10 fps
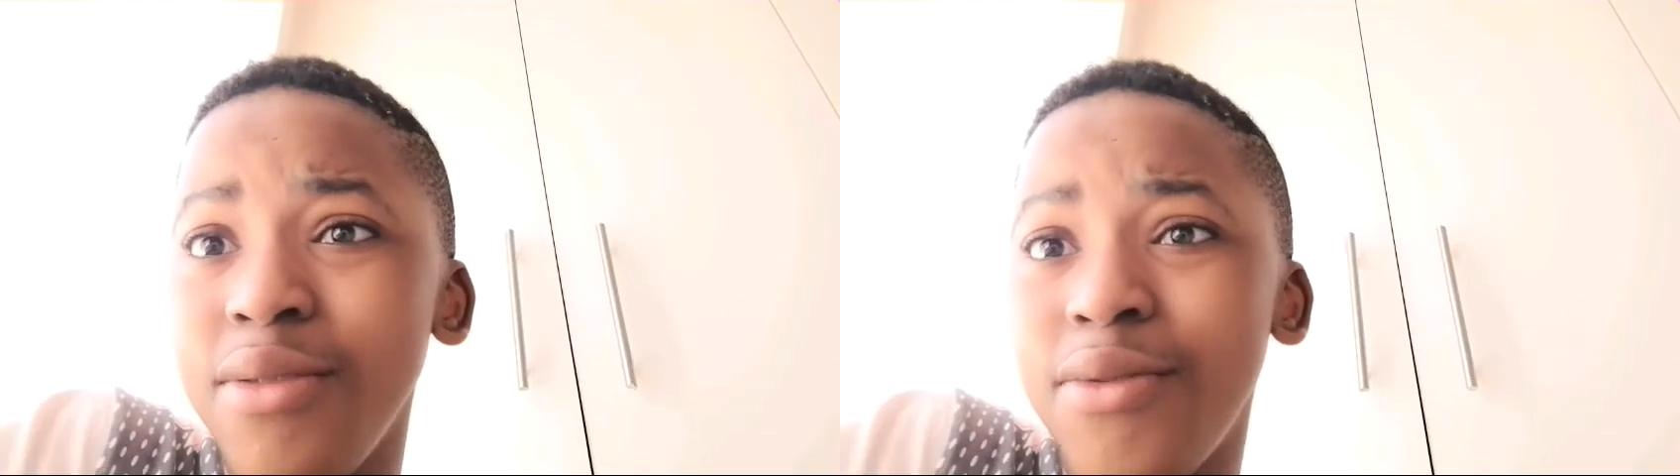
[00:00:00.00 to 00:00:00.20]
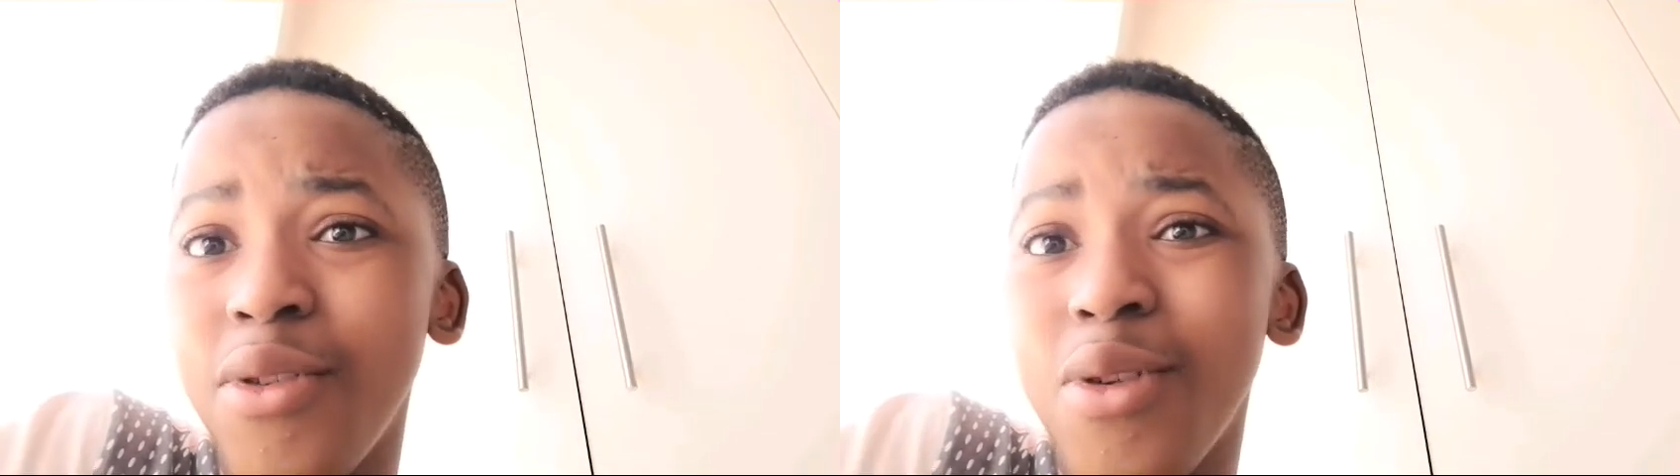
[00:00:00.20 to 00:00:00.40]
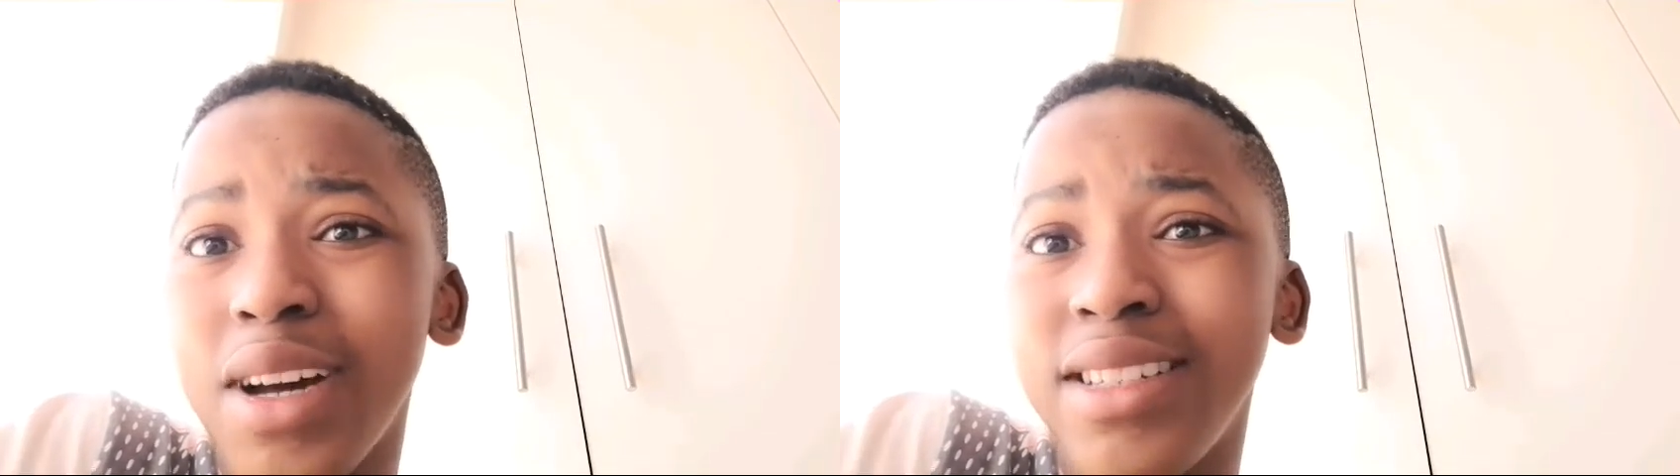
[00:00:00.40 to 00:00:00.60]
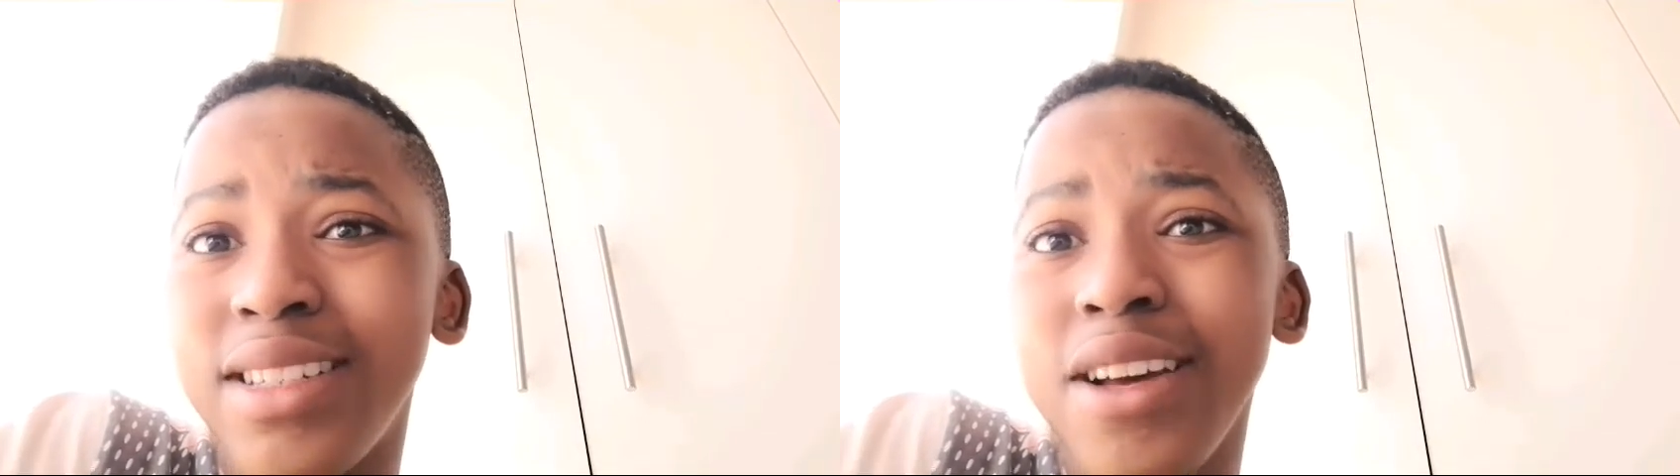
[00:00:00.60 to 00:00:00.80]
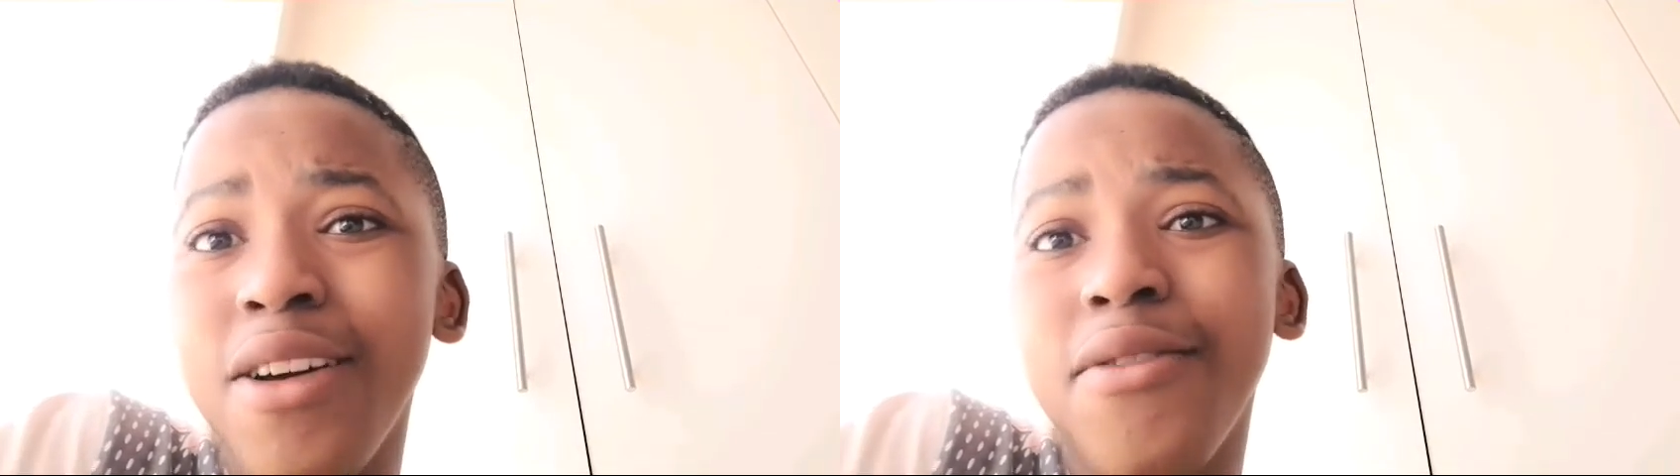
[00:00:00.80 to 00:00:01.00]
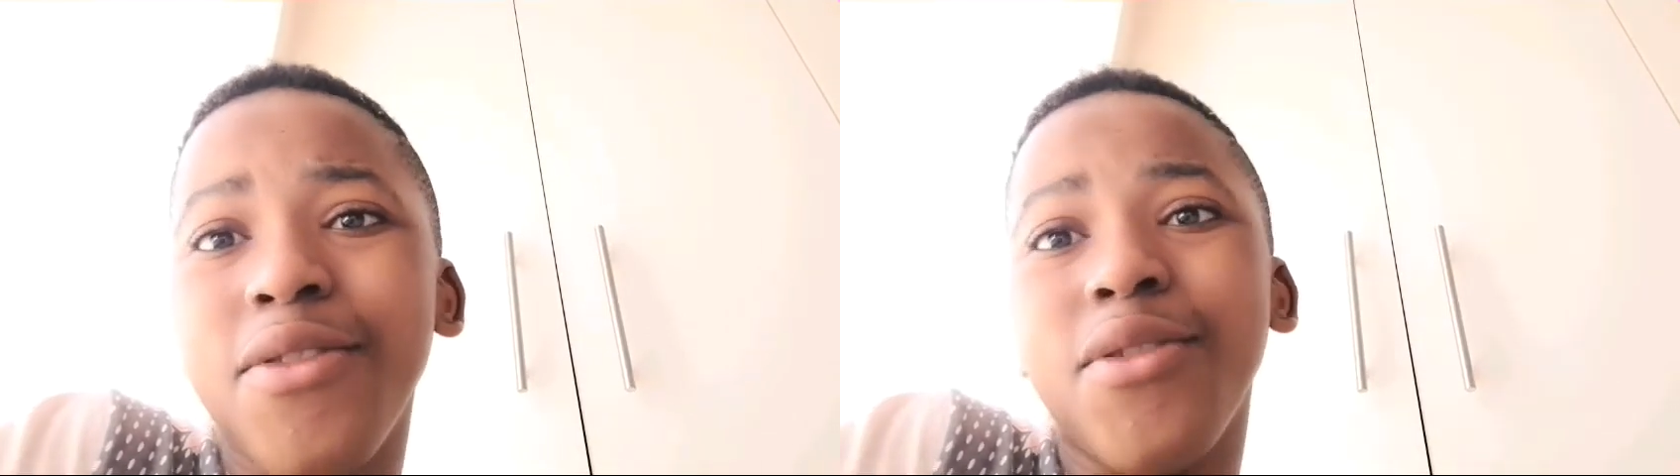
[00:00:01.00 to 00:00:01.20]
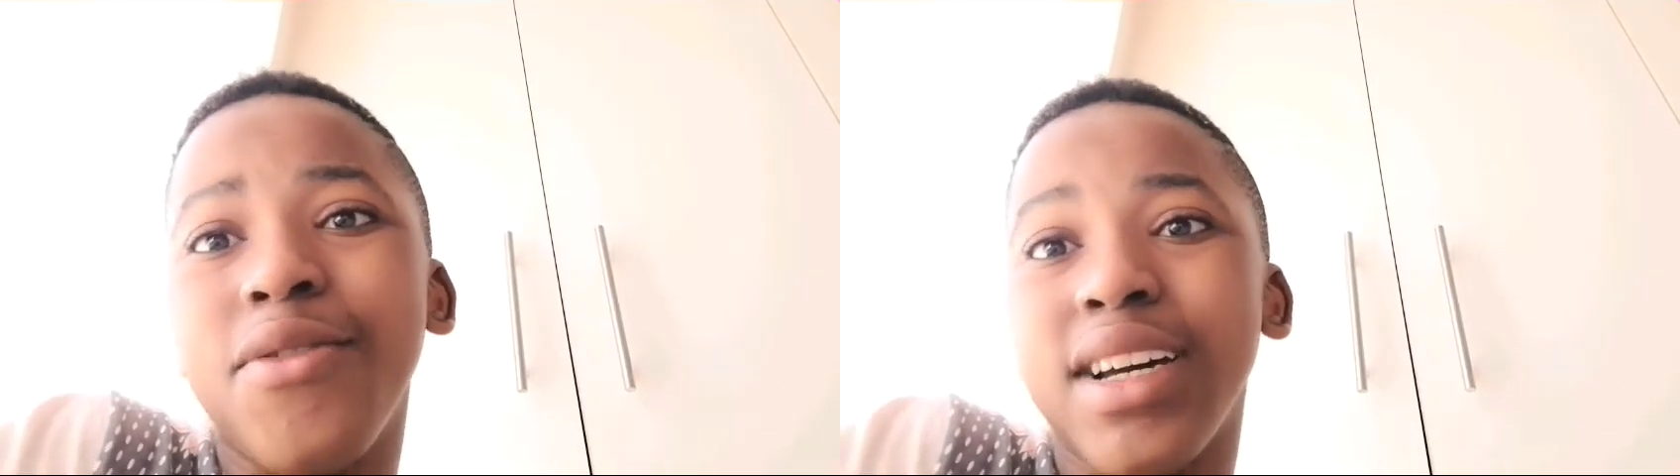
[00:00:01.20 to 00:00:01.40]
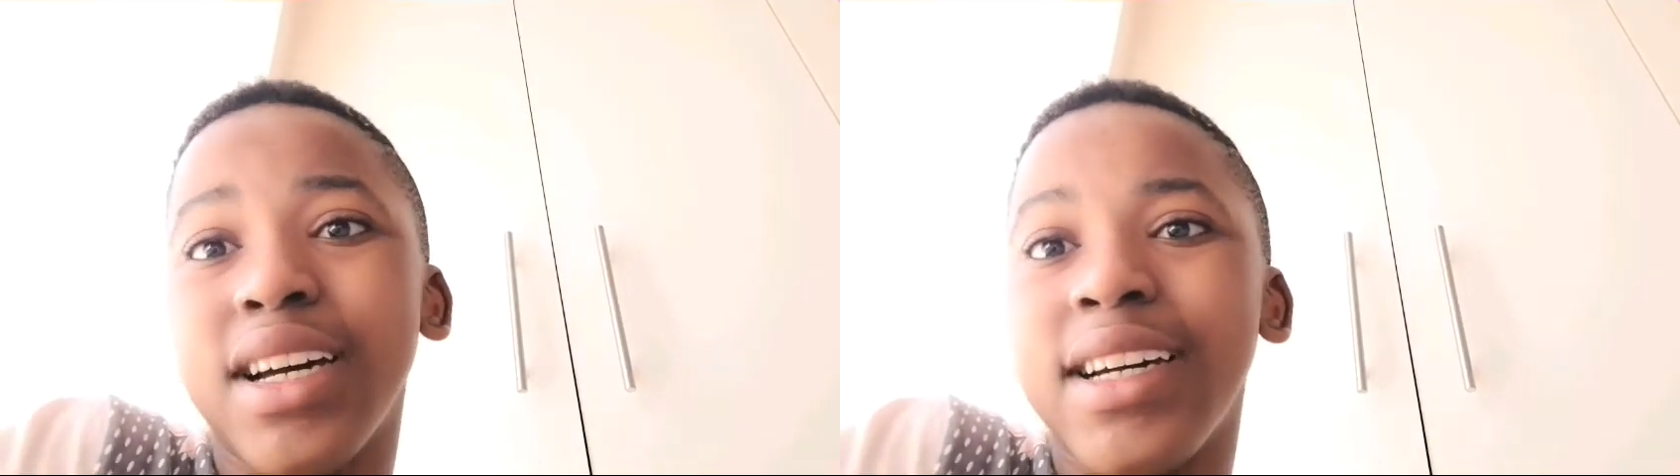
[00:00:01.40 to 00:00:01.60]
forward for
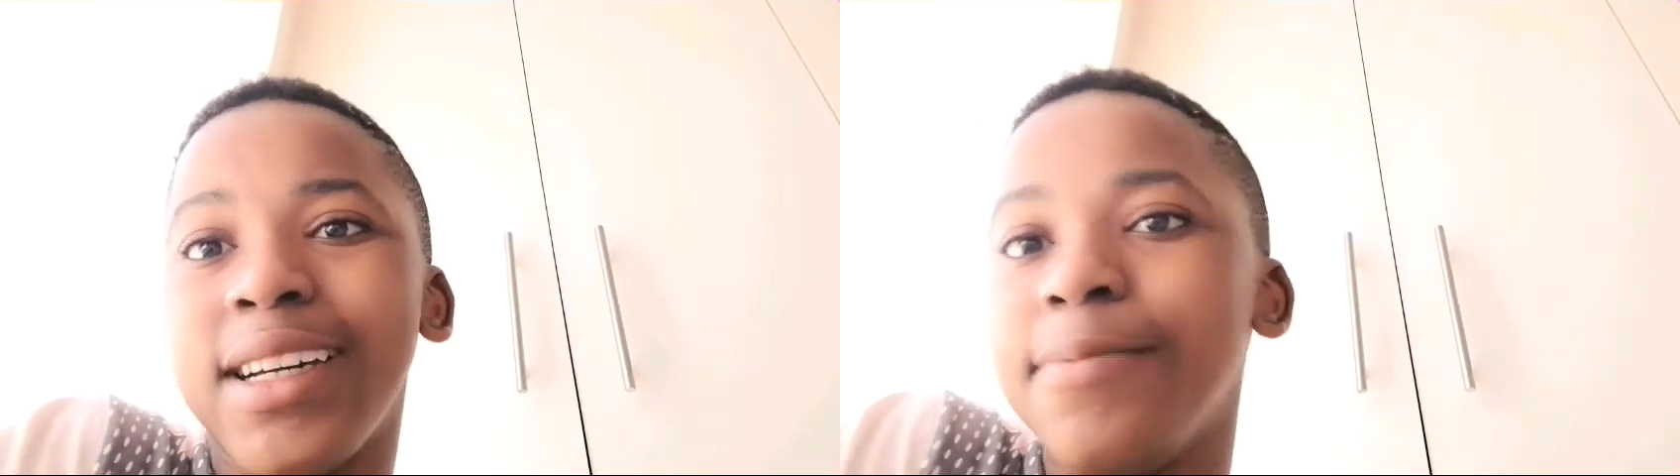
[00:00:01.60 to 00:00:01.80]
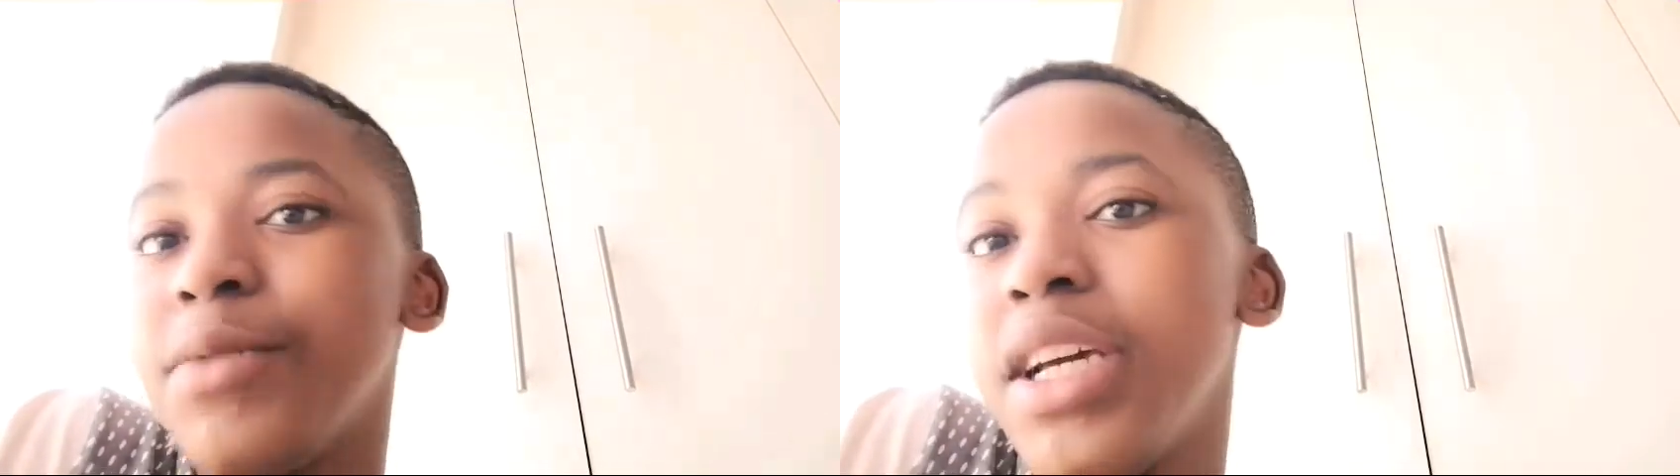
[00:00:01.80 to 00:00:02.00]
Ferrari.